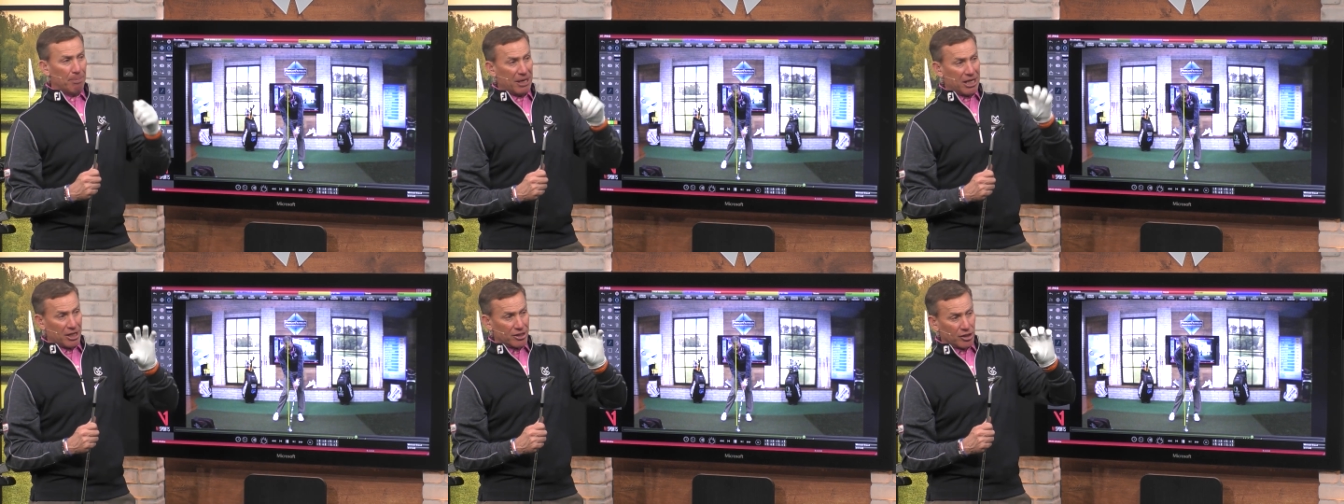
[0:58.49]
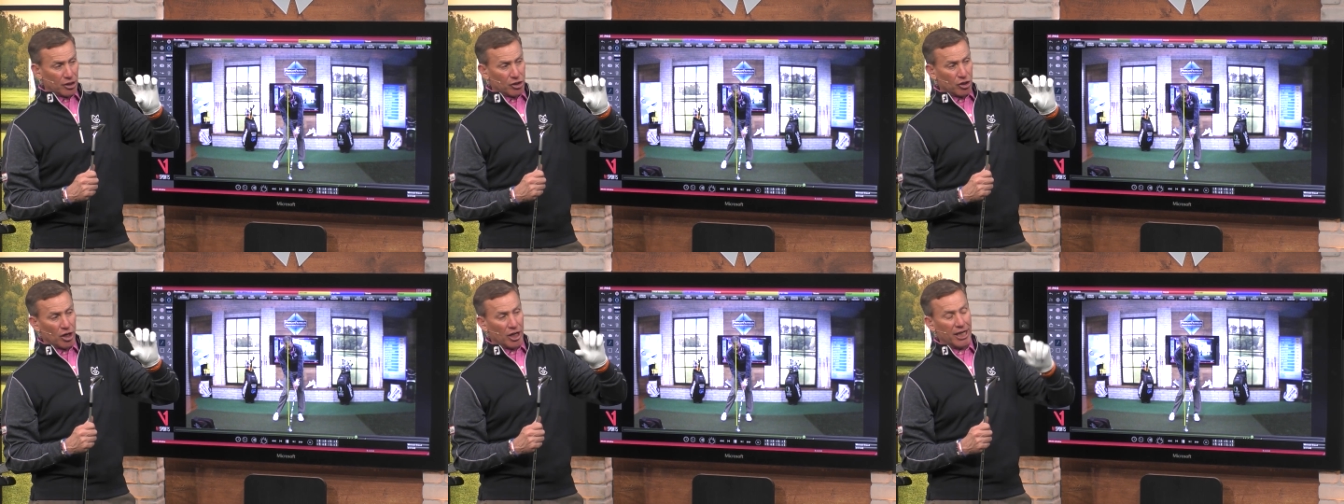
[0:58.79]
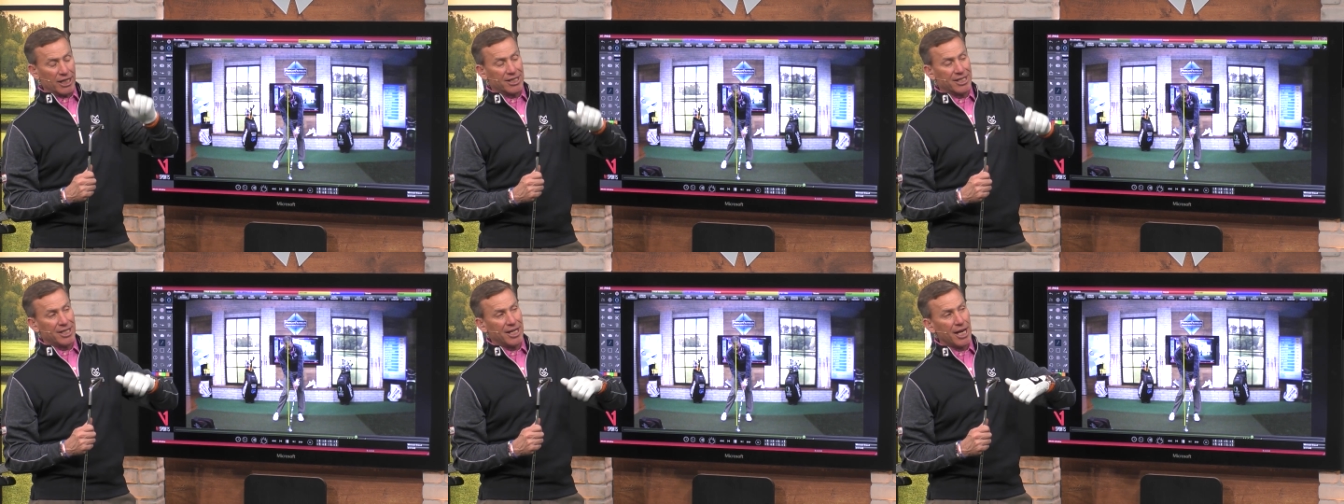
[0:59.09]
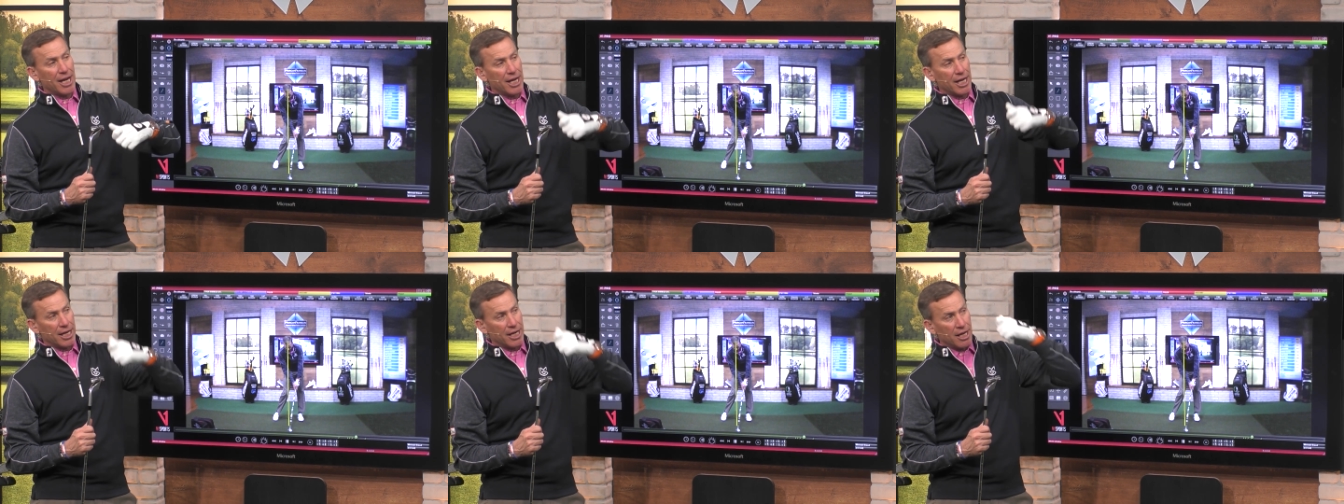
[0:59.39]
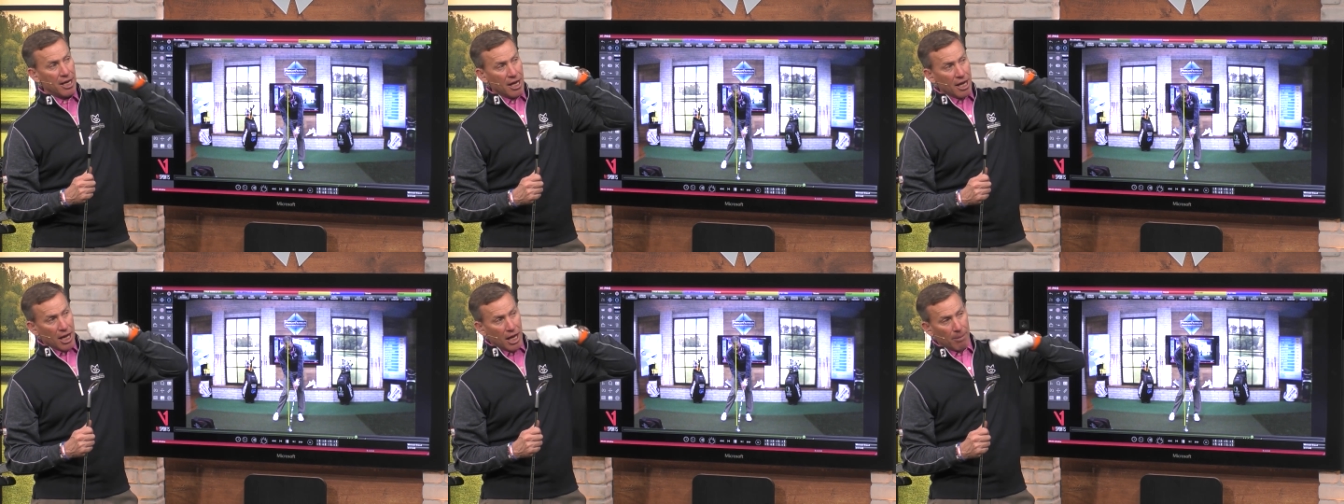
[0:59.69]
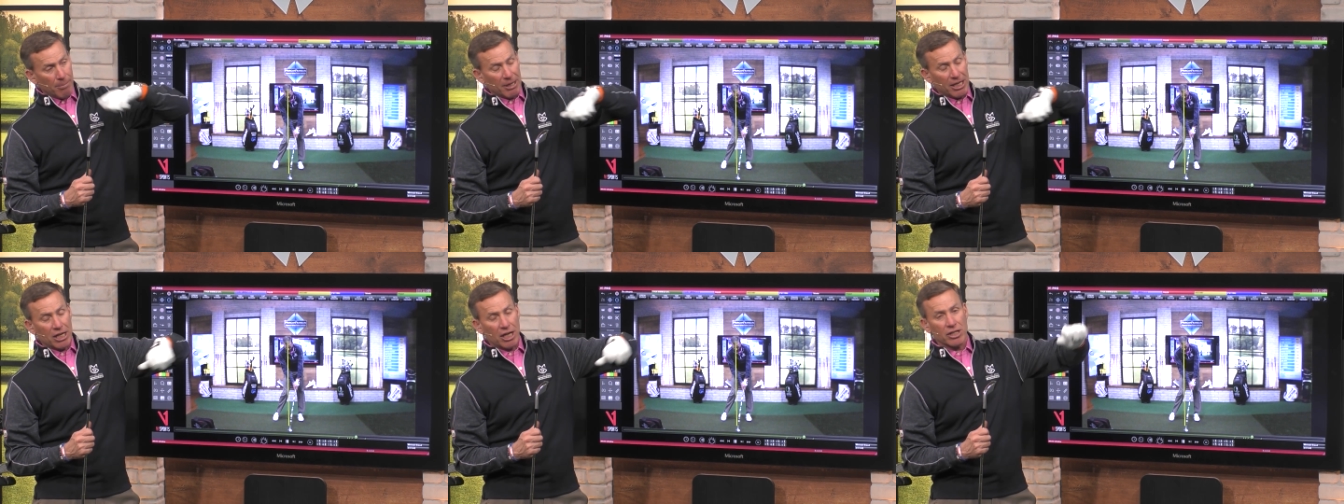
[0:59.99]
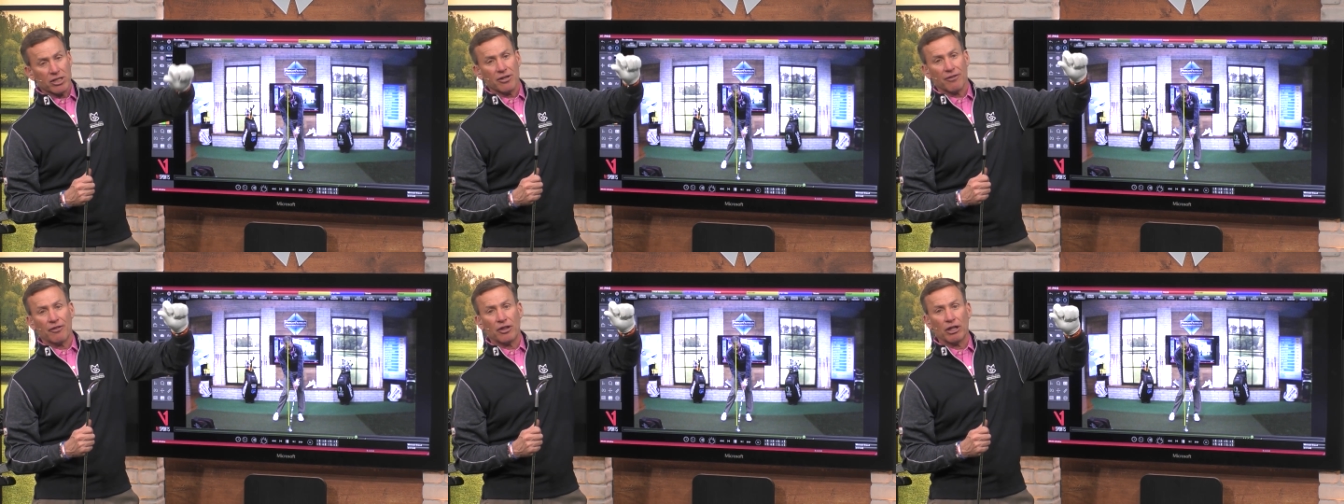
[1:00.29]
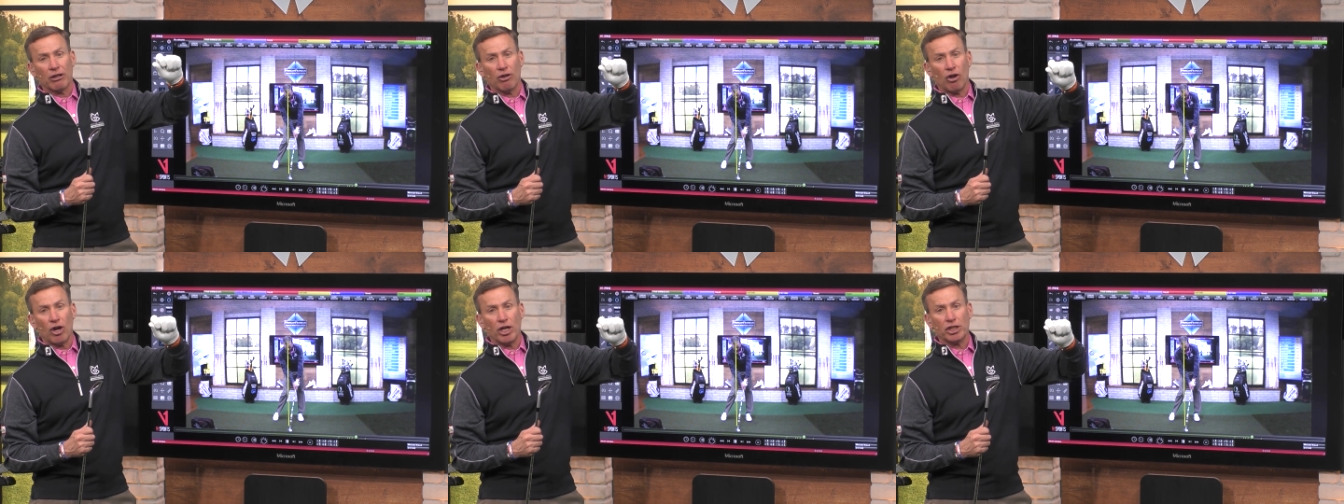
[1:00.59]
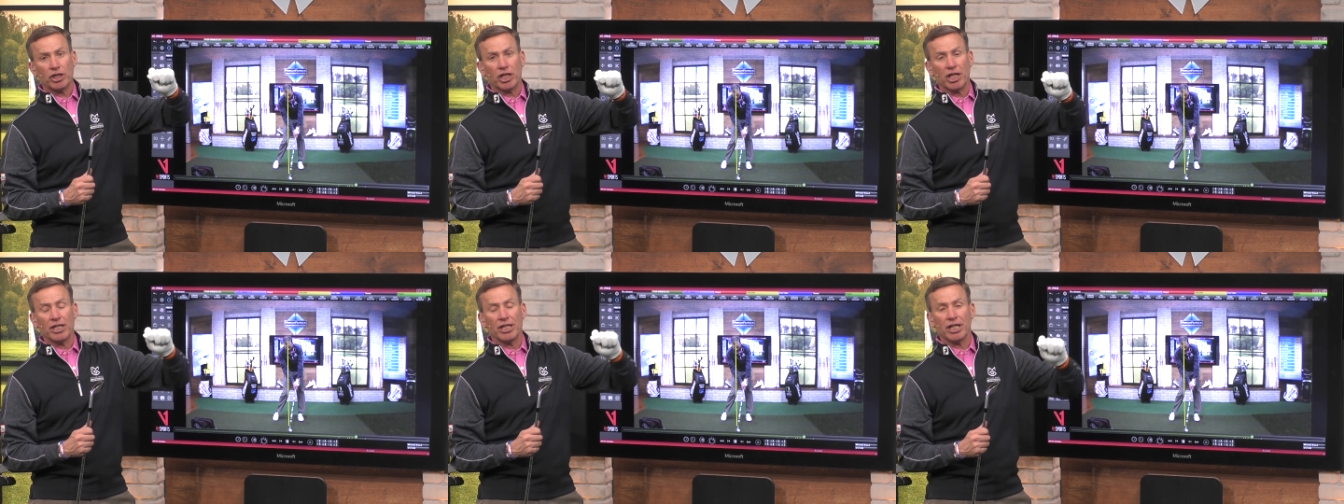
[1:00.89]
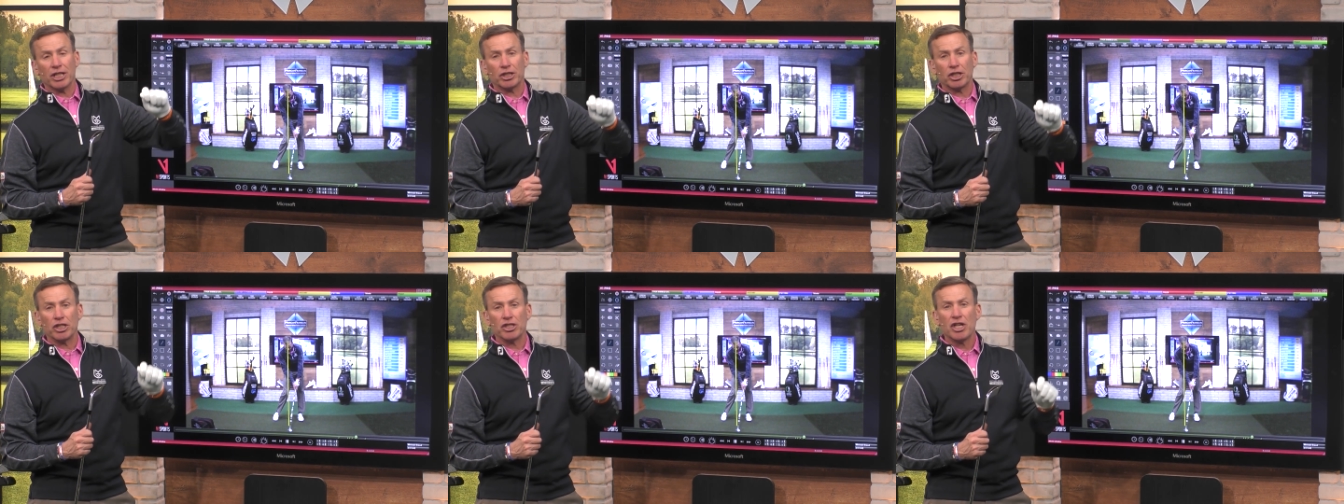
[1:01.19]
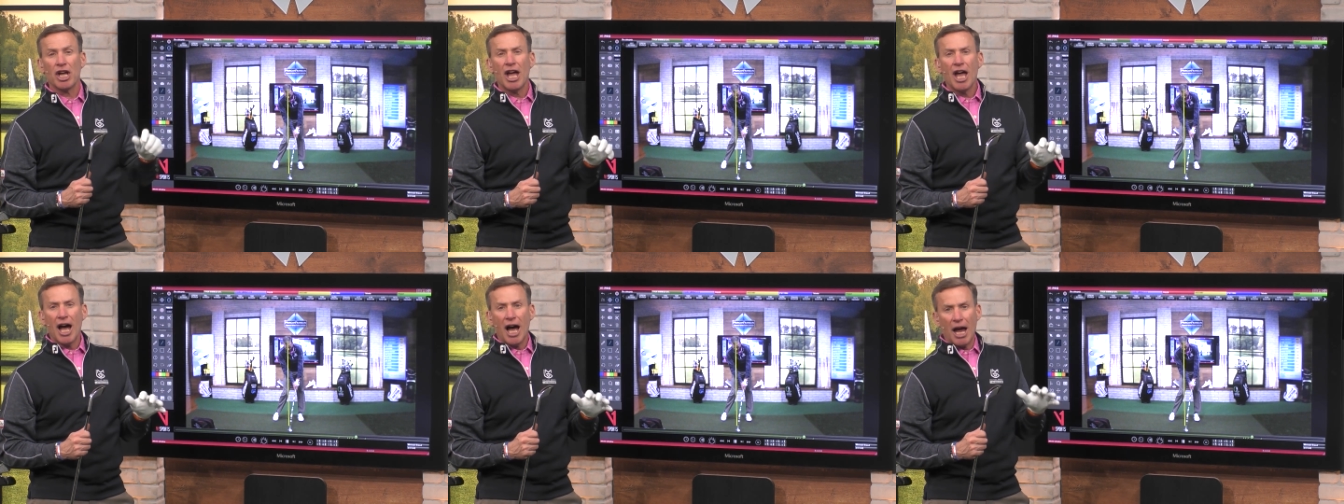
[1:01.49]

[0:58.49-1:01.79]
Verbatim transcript: because it's on a tee and because of the launch conditions,